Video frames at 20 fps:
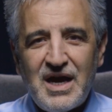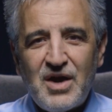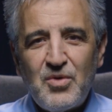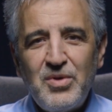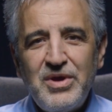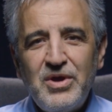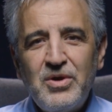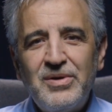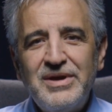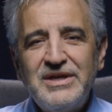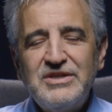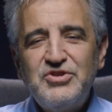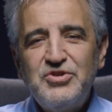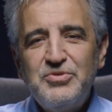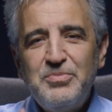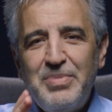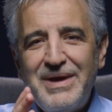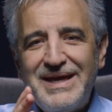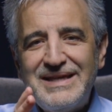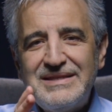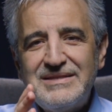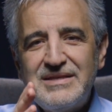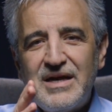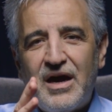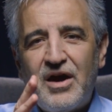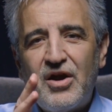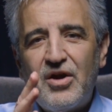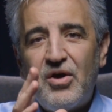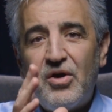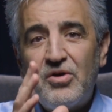Are we going to bet
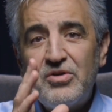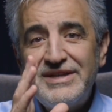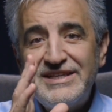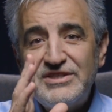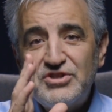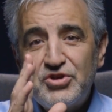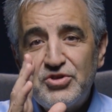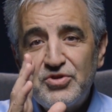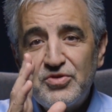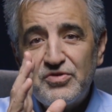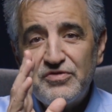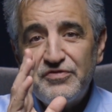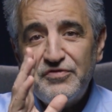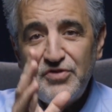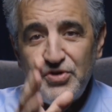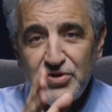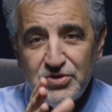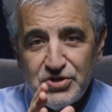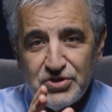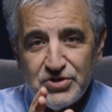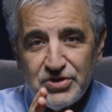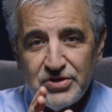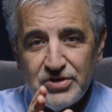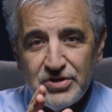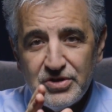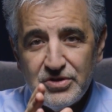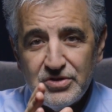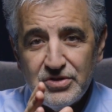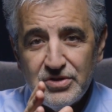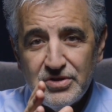our own eternal future
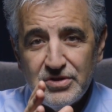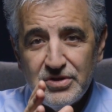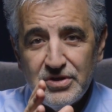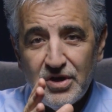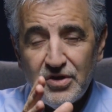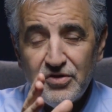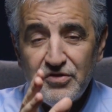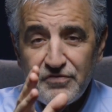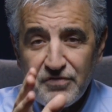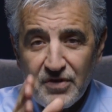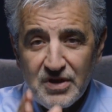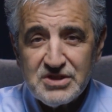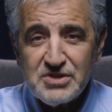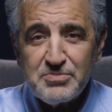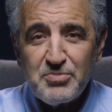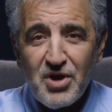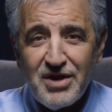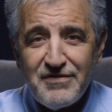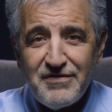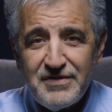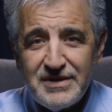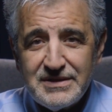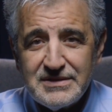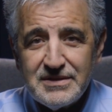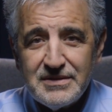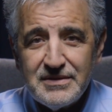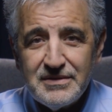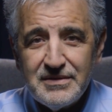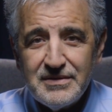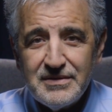on a false prophet?